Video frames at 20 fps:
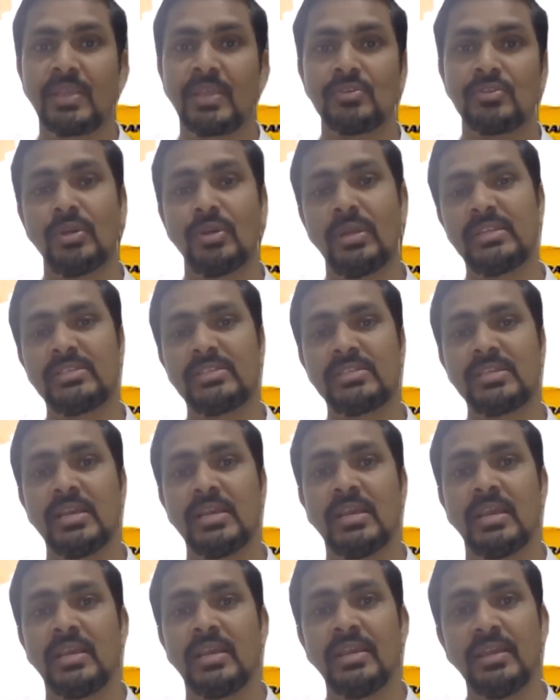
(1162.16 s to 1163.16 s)
So let's
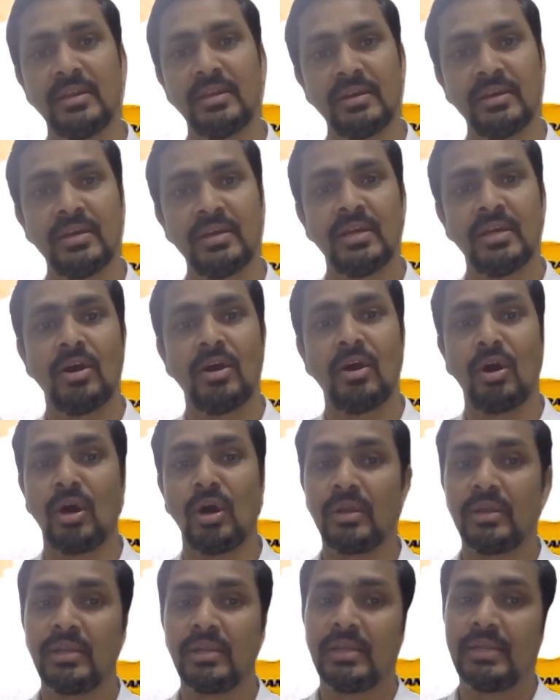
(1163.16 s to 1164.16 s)
hear
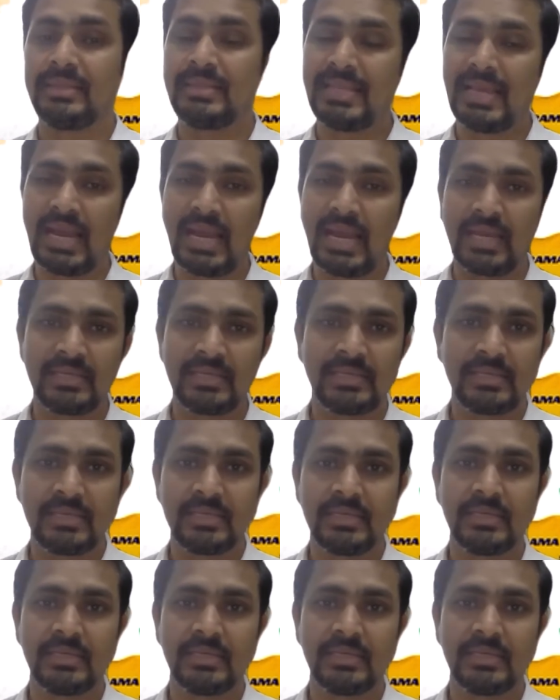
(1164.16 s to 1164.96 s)
on that,